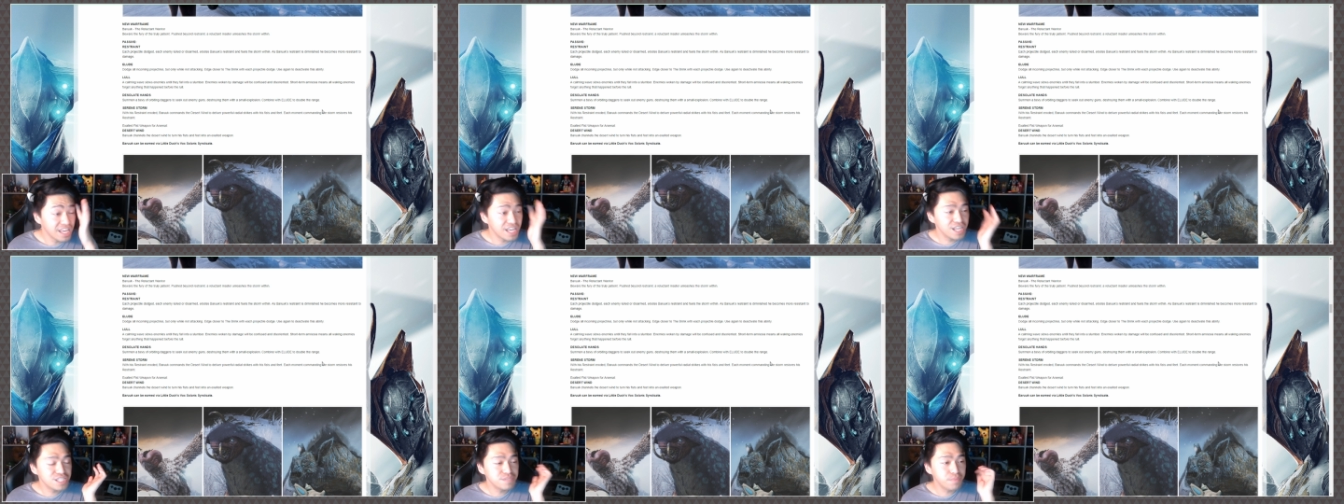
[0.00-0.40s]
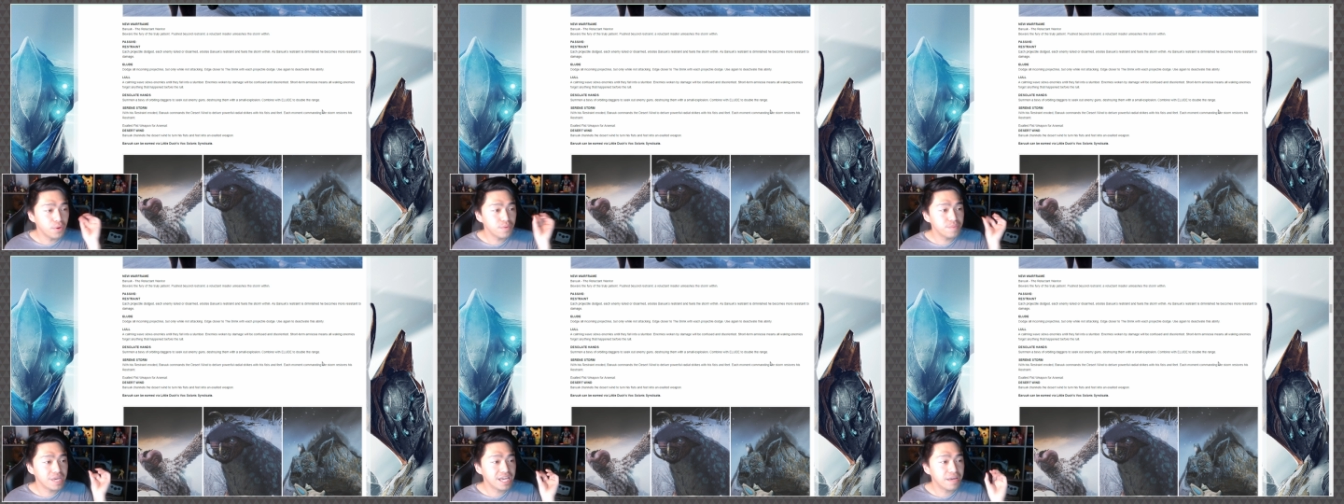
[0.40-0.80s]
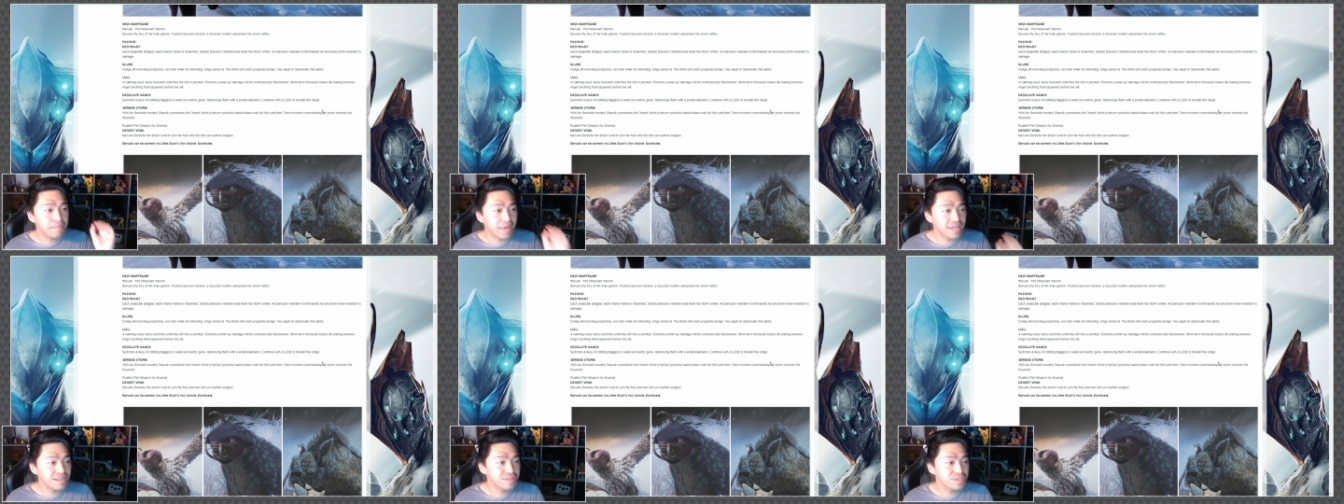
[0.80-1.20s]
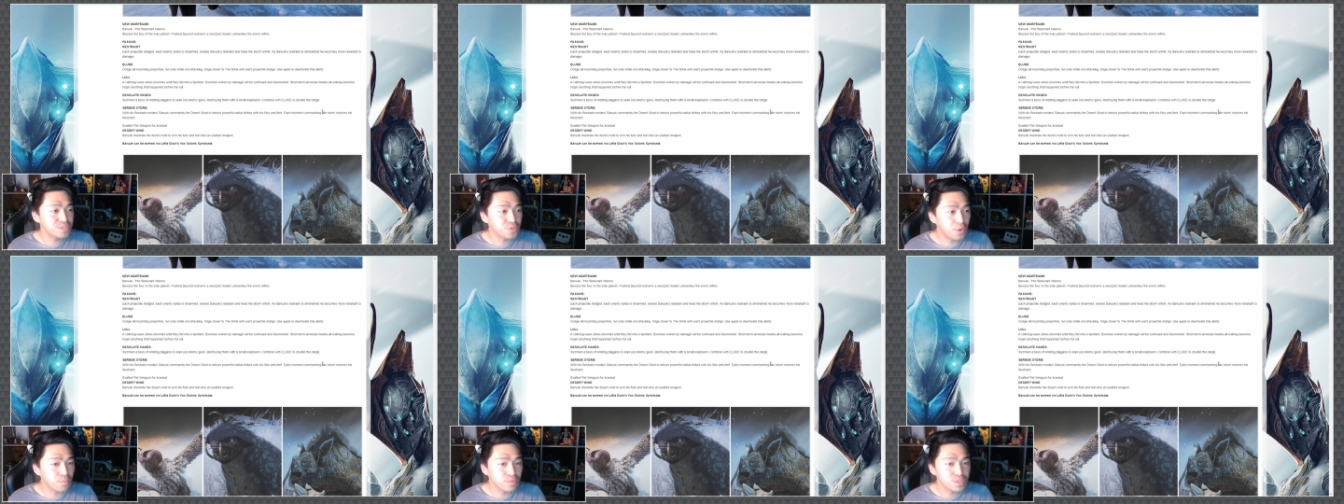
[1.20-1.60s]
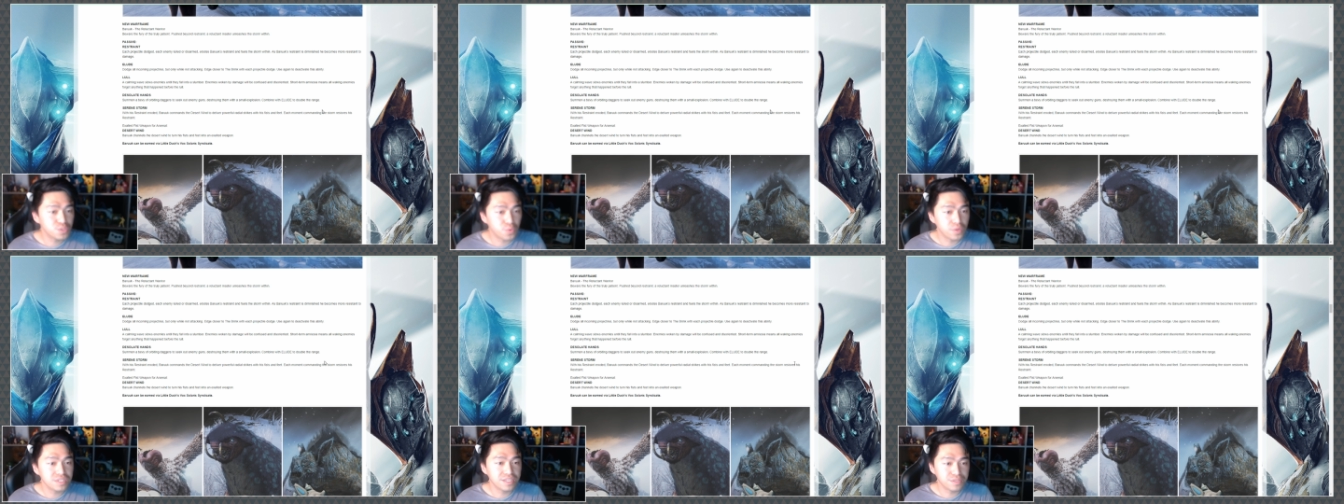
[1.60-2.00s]
Each moment commanding the storm
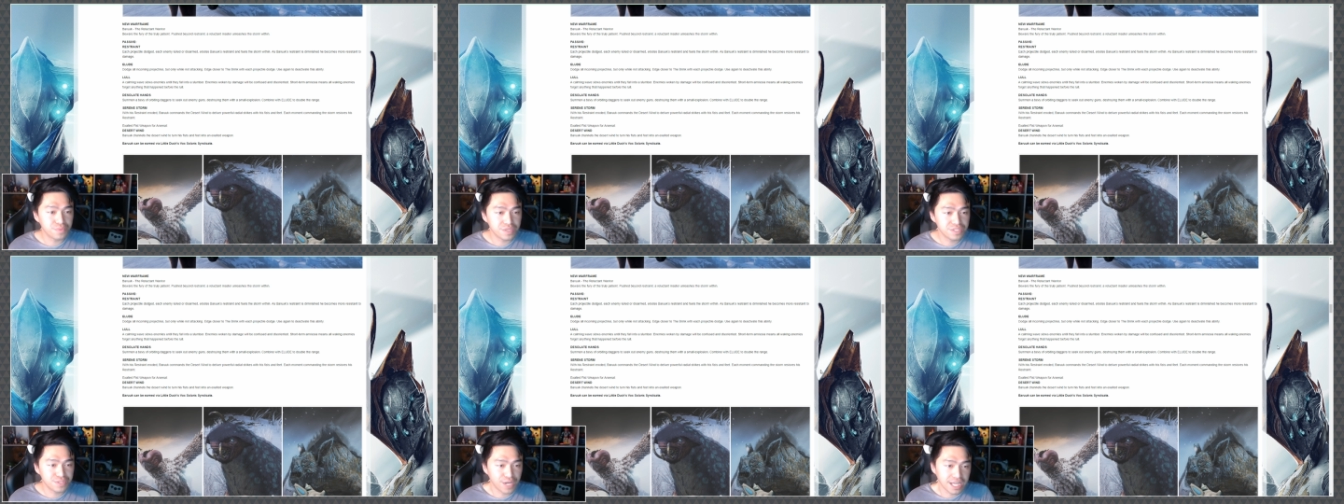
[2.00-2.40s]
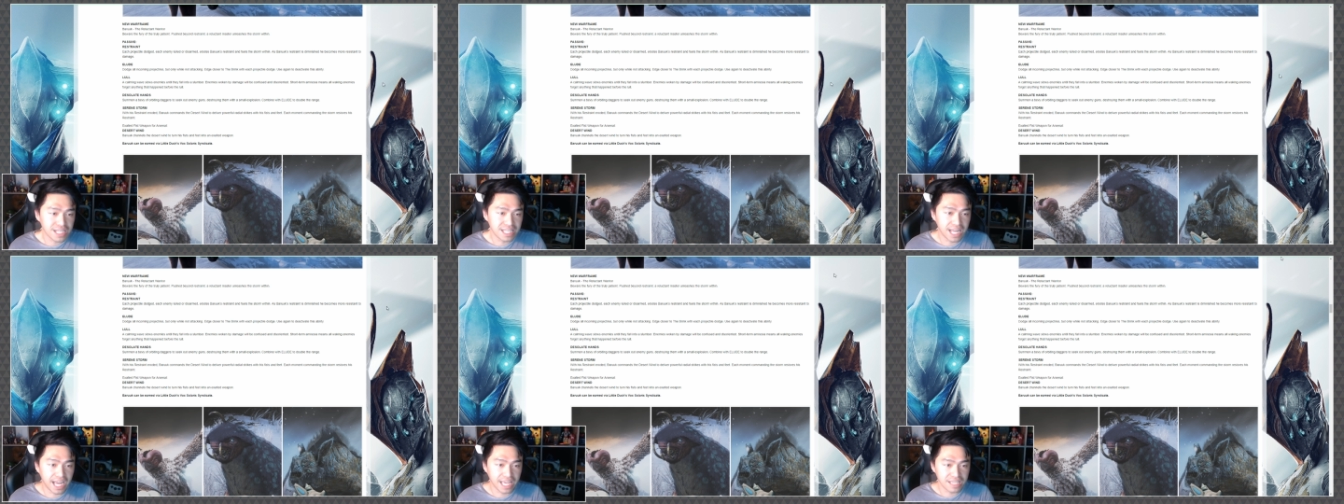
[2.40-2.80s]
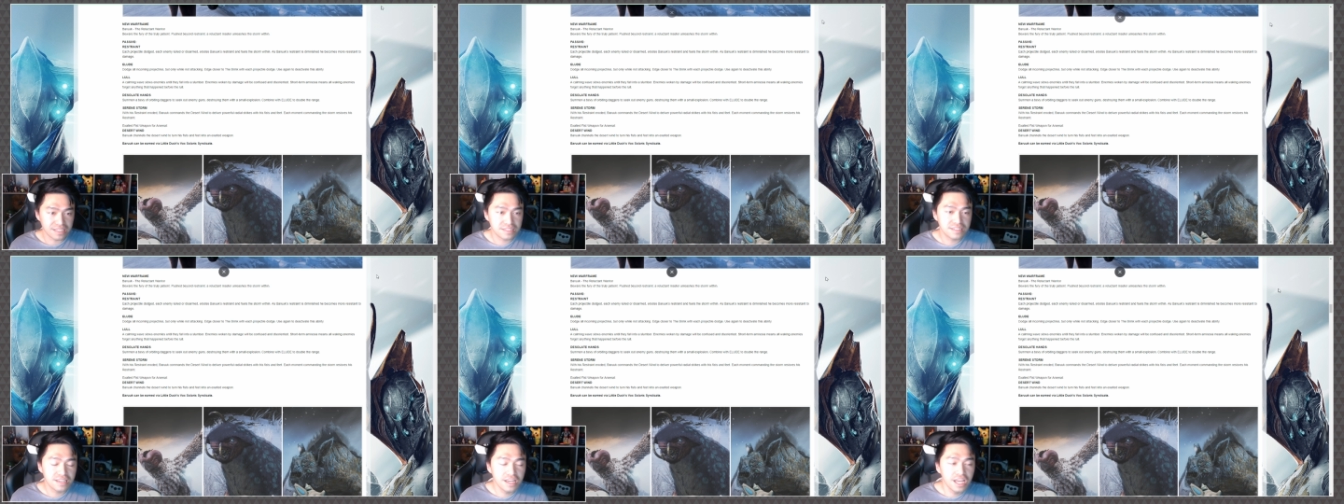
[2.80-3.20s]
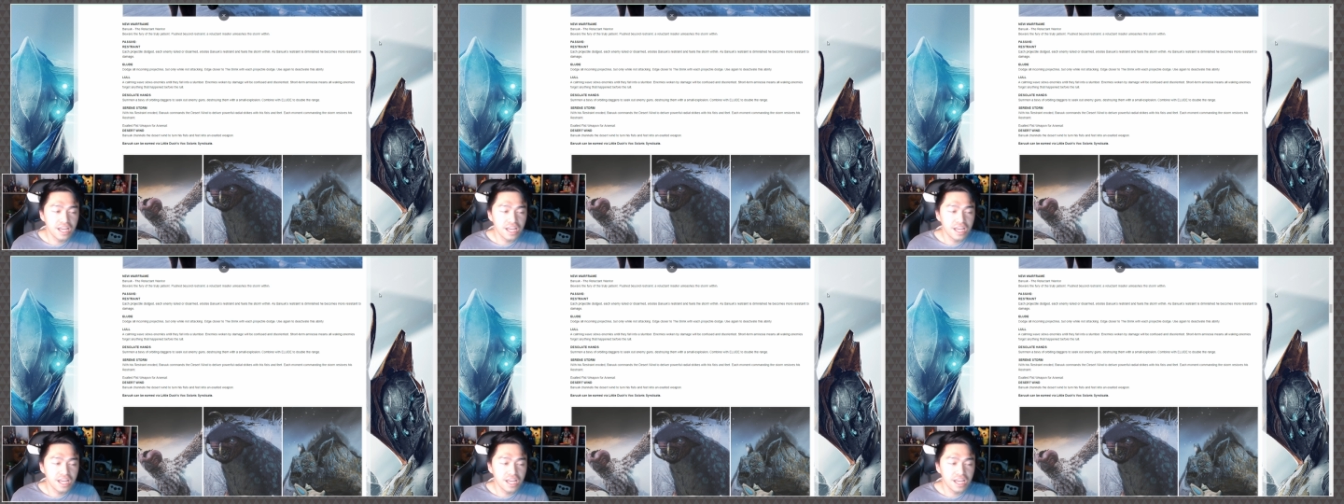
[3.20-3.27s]
restores his restraint. Nice.